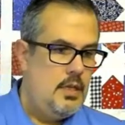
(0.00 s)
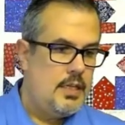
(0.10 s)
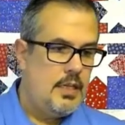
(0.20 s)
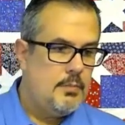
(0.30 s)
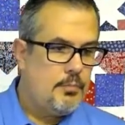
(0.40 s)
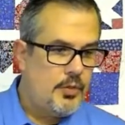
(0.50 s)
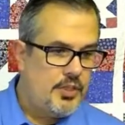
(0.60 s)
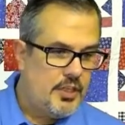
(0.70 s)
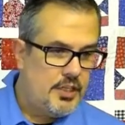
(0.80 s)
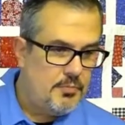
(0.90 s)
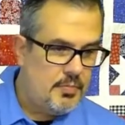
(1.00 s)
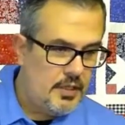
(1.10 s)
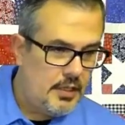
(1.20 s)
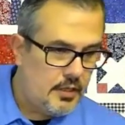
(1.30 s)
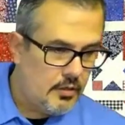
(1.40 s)
Again, appreciate you
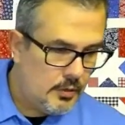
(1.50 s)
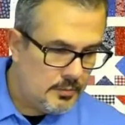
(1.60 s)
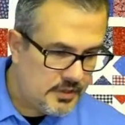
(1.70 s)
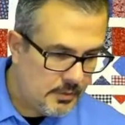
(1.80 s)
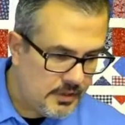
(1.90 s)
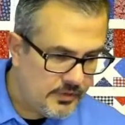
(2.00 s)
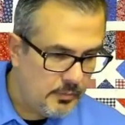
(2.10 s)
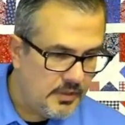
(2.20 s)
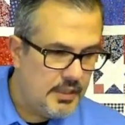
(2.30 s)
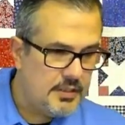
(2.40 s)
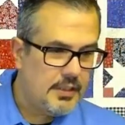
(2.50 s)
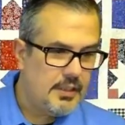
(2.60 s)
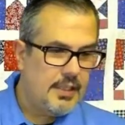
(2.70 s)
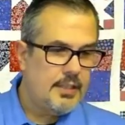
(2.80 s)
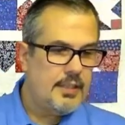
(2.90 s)
being here. Oh, somebody's from
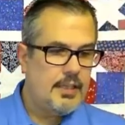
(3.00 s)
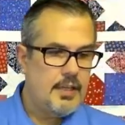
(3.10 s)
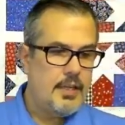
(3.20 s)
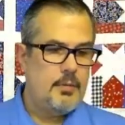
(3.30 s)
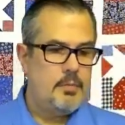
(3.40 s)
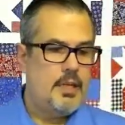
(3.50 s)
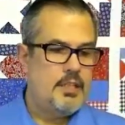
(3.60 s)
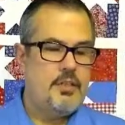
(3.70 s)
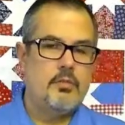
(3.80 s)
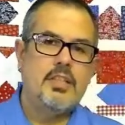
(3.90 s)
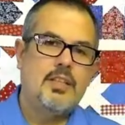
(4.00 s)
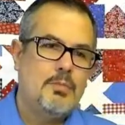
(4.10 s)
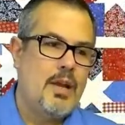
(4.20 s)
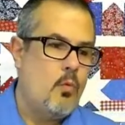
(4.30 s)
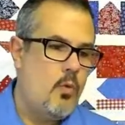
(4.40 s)
Disneyland, Anaheim. Gosh, don't
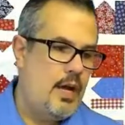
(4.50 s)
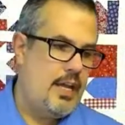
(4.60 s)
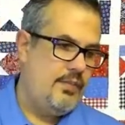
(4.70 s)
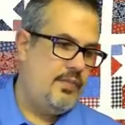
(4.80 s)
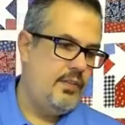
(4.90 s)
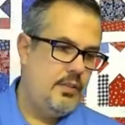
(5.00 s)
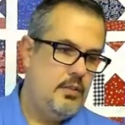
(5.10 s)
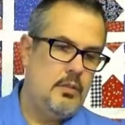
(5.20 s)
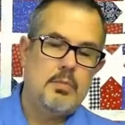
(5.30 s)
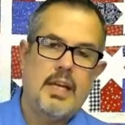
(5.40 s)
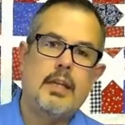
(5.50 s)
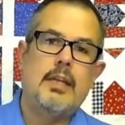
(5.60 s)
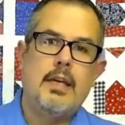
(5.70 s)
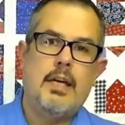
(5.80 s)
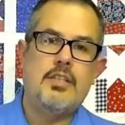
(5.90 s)
tell my wife. Oh my
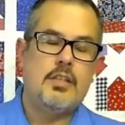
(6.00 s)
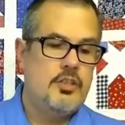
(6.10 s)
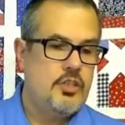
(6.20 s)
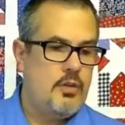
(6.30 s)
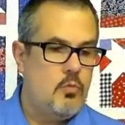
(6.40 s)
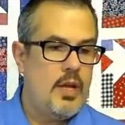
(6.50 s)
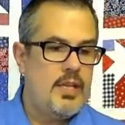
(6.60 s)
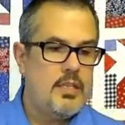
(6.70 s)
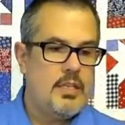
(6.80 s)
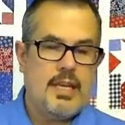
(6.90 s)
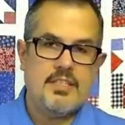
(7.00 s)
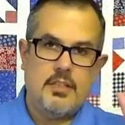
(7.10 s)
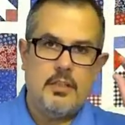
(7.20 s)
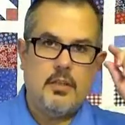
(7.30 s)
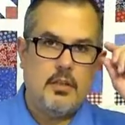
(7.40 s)
gosh, she went as
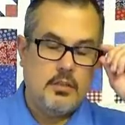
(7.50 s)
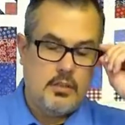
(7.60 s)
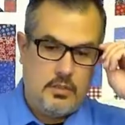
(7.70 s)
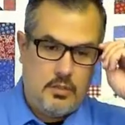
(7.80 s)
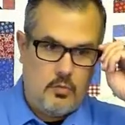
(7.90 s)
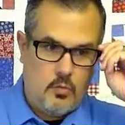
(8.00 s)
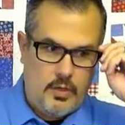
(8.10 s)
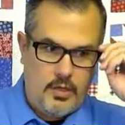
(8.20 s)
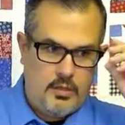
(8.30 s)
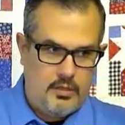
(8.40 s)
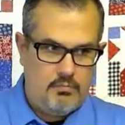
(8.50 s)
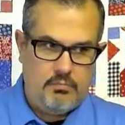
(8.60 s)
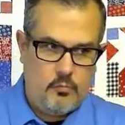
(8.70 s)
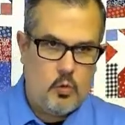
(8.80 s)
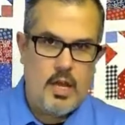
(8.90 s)
an adult, so we're
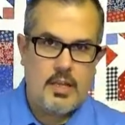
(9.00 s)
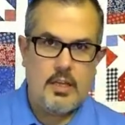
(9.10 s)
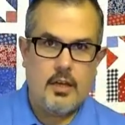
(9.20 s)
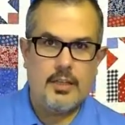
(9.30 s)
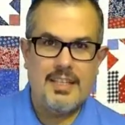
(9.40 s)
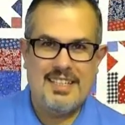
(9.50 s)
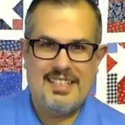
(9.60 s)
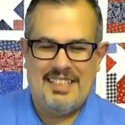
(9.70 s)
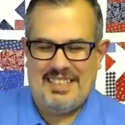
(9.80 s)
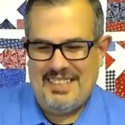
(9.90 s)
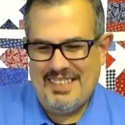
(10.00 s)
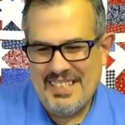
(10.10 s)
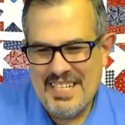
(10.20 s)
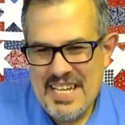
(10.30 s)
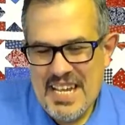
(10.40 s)
not young.
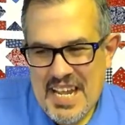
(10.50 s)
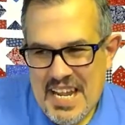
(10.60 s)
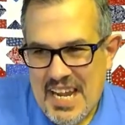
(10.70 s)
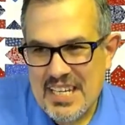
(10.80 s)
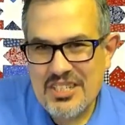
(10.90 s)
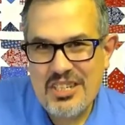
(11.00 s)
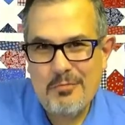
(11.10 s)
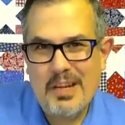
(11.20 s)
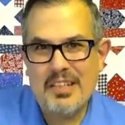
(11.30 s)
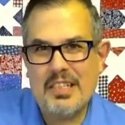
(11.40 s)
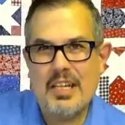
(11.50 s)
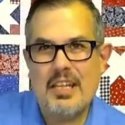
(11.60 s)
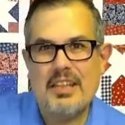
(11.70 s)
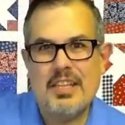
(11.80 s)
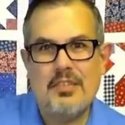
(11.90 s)
And she went,
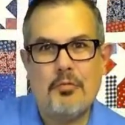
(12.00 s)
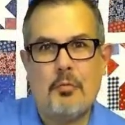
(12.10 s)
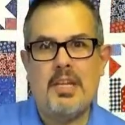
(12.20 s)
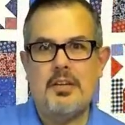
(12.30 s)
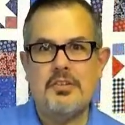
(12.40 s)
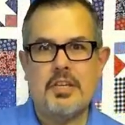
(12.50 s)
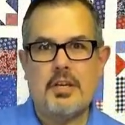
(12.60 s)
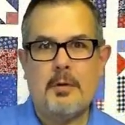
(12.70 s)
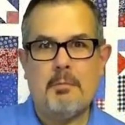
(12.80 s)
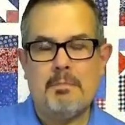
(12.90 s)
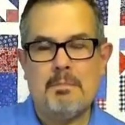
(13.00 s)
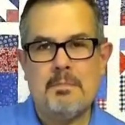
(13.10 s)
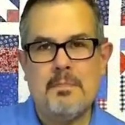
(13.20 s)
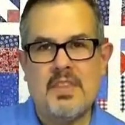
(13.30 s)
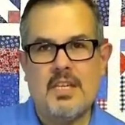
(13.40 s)
I think 3 years ago,
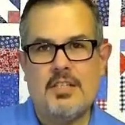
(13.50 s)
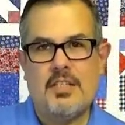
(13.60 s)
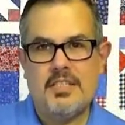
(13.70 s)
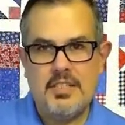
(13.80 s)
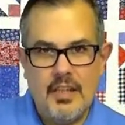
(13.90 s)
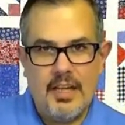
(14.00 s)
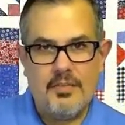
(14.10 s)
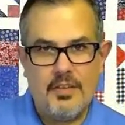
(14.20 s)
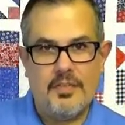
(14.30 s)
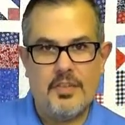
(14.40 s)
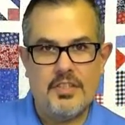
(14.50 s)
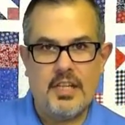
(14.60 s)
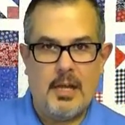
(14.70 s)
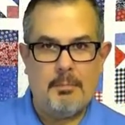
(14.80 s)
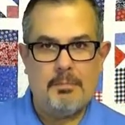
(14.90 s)
to Disneyland for the first
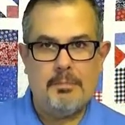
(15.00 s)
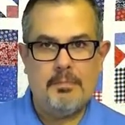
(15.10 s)
time.